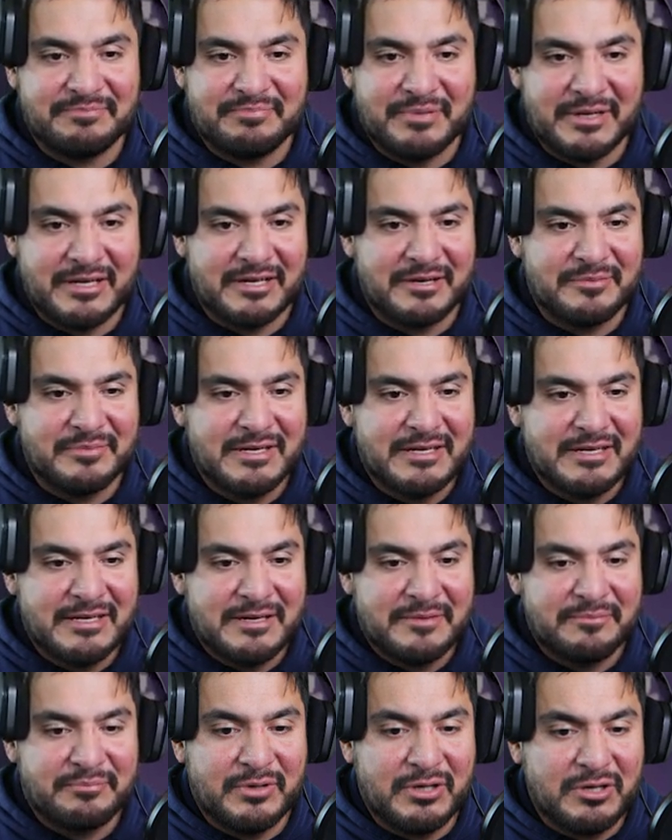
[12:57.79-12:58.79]
Bam.
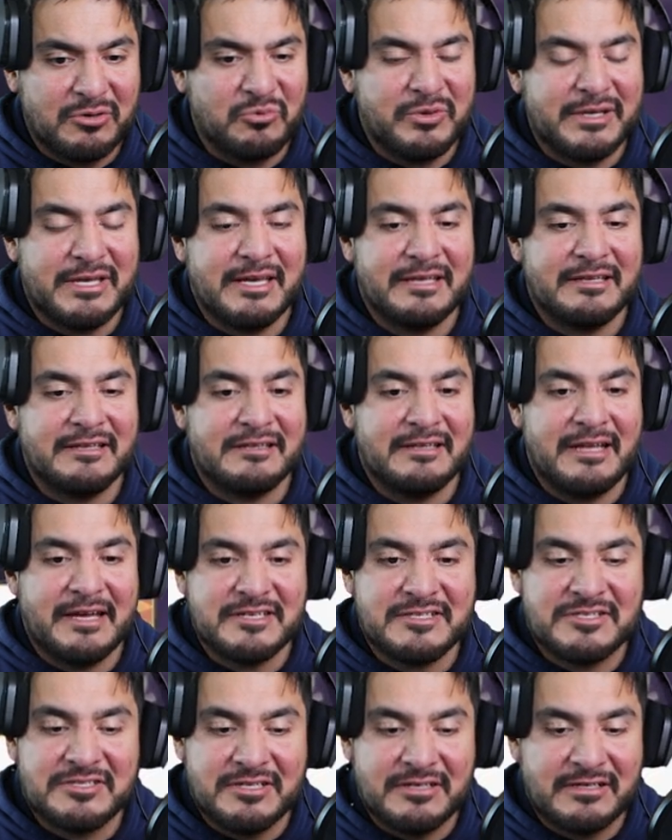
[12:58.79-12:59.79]
But we get a
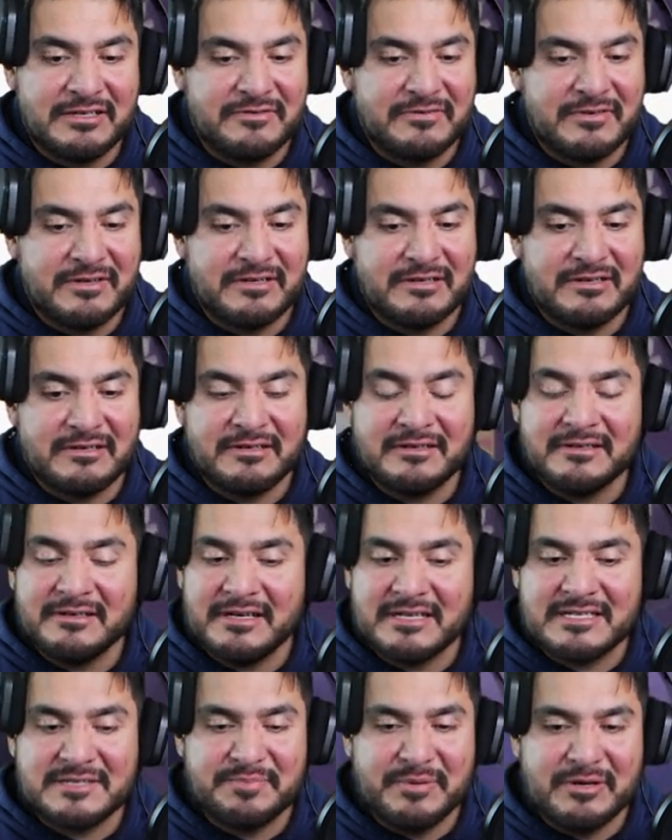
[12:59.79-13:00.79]
nice chunk of uh,
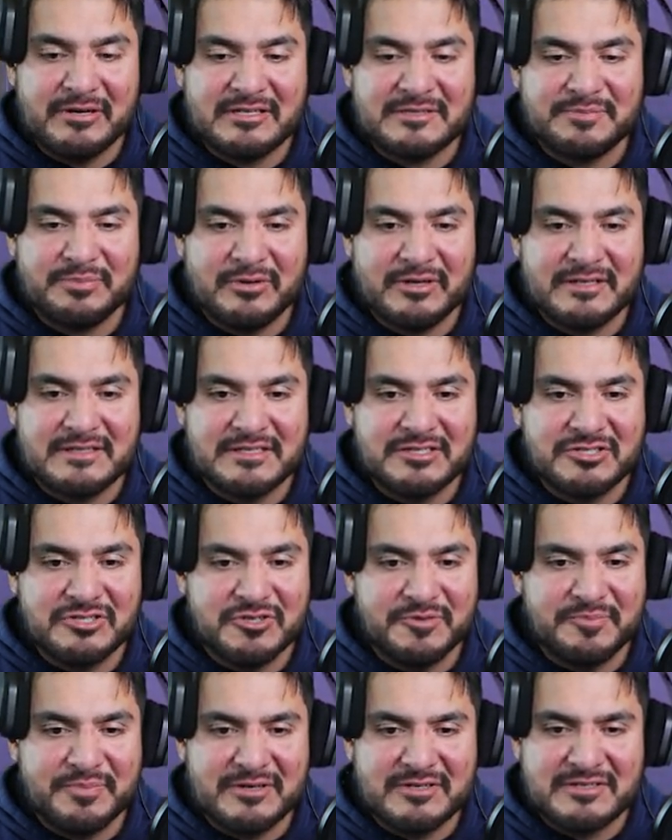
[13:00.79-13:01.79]
experience points, and
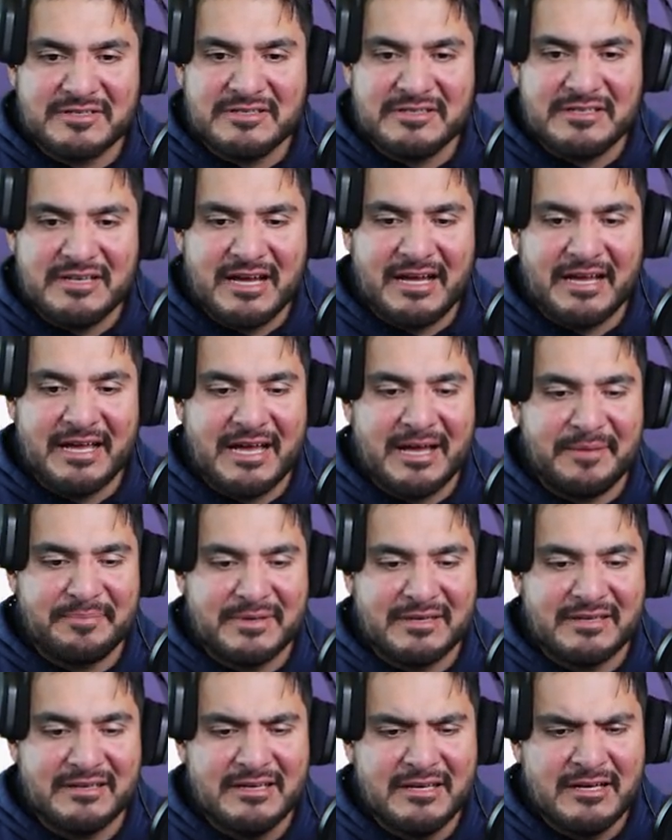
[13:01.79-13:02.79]
Jupiter's not happy.
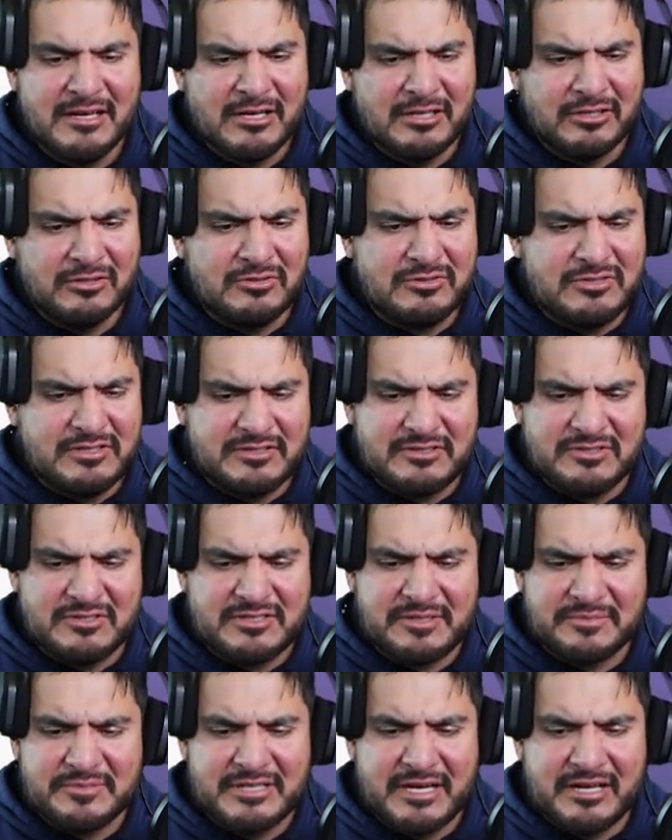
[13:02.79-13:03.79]
Losing to
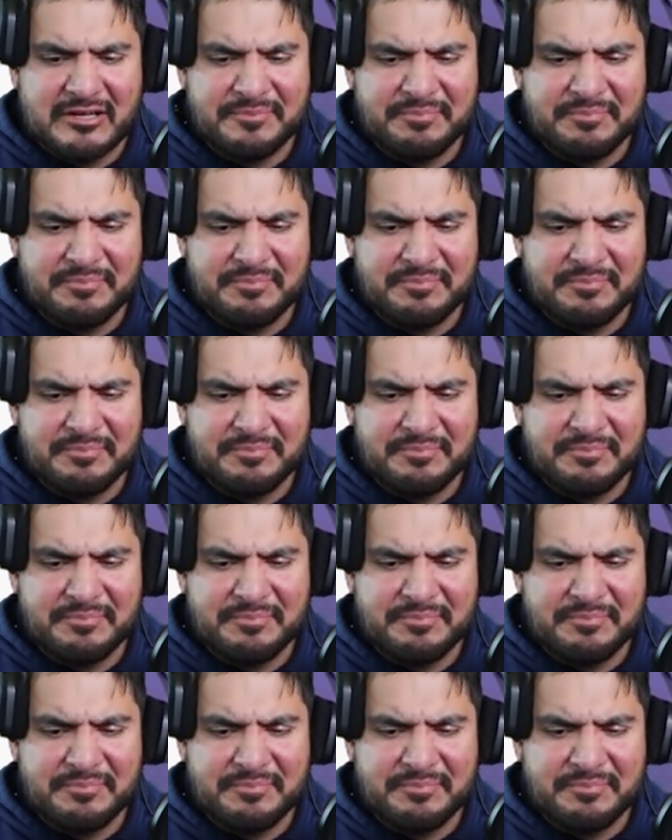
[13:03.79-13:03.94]
some child.